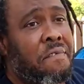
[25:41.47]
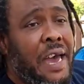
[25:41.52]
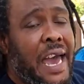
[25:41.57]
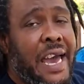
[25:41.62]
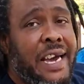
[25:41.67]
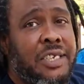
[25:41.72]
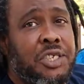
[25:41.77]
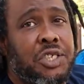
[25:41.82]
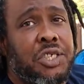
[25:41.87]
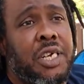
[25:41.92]

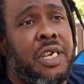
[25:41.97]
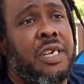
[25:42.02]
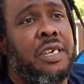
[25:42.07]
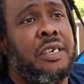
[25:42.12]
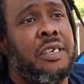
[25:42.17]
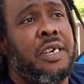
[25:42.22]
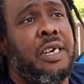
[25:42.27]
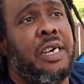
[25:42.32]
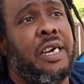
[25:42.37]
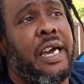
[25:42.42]
fashion
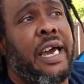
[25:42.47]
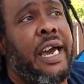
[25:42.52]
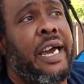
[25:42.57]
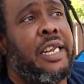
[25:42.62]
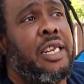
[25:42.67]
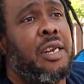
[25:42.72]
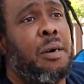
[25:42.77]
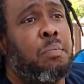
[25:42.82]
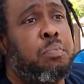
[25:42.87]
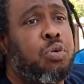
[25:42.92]

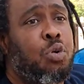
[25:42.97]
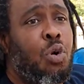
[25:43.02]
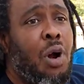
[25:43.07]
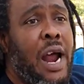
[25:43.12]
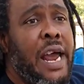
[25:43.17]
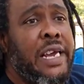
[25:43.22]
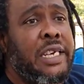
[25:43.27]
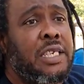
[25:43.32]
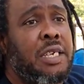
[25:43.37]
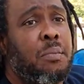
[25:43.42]
and the
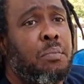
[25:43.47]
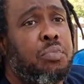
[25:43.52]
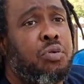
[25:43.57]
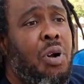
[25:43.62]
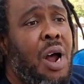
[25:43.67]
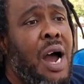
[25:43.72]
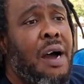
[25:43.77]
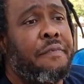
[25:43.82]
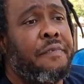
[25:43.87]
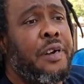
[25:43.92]
price and
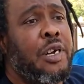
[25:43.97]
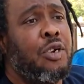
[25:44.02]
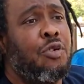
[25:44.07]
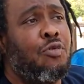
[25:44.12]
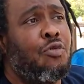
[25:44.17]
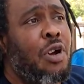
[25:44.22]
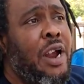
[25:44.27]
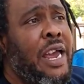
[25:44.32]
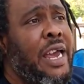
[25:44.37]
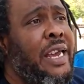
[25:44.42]
profit
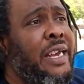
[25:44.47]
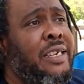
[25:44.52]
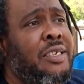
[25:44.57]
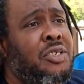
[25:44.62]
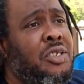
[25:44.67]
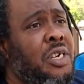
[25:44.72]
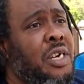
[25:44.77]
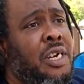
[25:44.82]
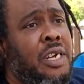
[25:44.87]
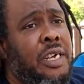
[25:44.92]
range
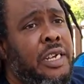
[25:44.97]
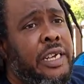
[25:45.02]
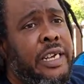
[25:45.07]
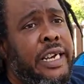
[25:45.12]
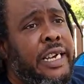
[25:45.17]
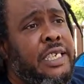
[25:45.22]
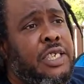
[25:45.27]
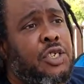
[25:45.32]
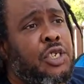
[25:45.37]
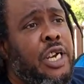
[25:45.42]

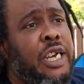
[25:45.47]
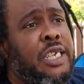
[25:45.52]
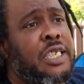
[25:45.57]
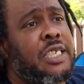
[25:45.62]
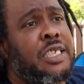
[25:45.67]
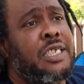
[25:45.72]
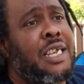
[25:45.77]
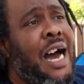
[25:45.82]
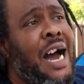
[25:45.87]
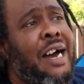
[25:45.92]
is
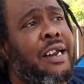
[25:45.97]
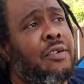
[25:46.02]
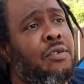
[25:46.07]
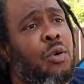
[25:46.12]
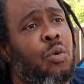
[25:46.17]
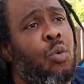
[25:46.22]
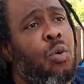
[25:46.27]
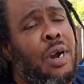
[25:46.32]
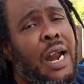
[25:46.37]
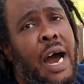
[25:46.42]
not
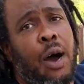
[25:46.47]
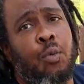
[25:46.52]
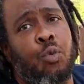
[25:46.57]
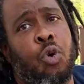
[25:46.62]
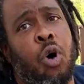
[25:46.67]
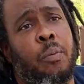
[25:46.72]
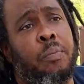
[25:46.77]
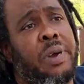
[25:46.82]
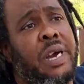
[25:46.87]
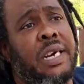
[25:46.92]
what I
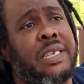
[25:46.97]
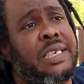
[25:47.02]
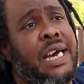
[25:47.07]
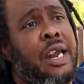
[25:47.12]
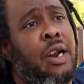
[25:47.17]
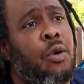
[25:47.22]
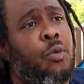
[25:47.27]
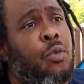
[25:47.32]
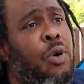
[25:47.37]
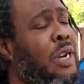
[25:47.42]
want, because I
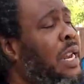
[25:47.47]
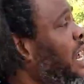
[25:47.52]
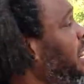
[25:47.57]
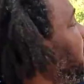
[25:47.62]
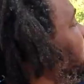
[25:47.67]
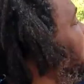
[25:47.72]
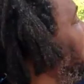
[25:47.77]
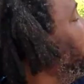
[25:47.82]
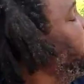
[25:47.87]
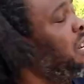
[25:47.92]
don't want, like,
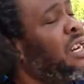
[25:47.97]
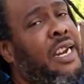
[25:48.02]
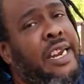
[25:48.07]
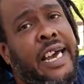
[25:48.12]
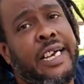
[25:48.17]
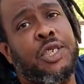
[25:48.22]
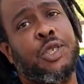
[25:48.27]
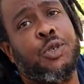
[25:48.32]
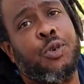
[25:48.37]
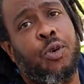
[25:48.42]
nothing in
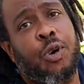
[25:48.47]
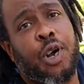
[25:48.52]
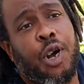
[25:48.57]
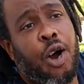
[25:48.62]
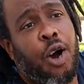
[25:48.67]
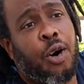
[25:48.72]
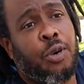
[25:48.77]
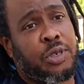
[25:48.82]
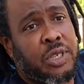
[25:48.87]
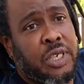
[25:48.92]
that store
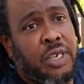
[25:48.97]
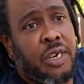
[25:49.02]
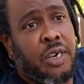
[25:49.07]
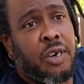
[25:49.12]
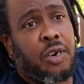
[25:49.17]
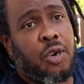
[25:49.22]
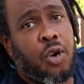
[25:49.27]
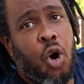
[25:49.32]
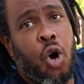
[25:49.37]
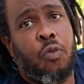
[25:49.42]
costs
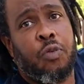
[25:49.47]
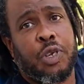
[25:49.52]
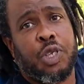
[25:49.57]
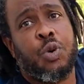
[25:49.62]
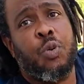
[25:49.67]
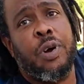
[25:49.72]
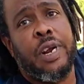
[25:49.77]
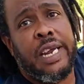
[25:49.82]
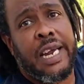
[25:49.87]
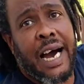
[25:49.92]
over
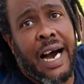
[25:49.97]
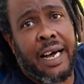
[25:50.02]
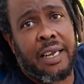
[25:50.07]
$20.